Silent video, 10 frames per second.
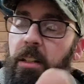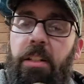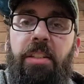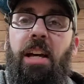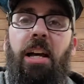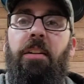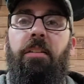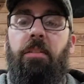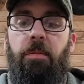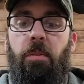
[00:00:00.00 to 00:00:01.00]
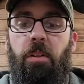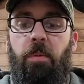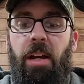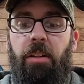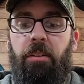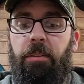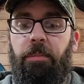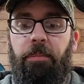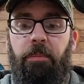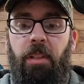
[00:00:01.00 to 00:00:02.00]
design for a rattle.
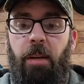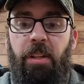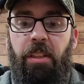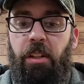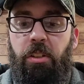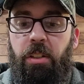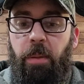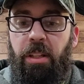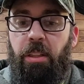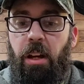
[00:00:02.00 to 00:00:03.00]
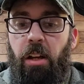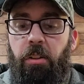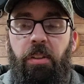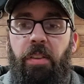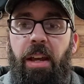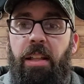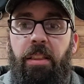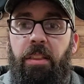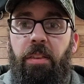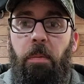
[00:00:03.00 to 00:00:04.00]
I mean, other than
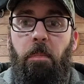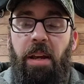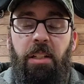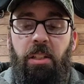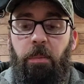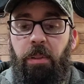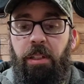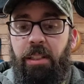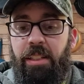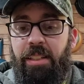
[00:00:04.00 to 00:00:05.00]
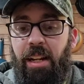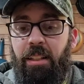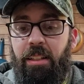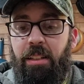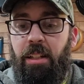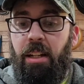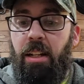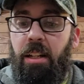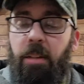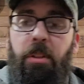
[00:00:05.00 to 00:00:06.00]
that, the bait's completely silent.
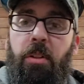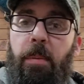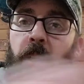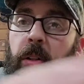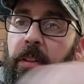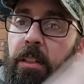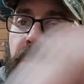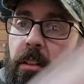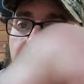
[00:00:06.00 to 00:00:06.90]
I mean, you grab a hold of it,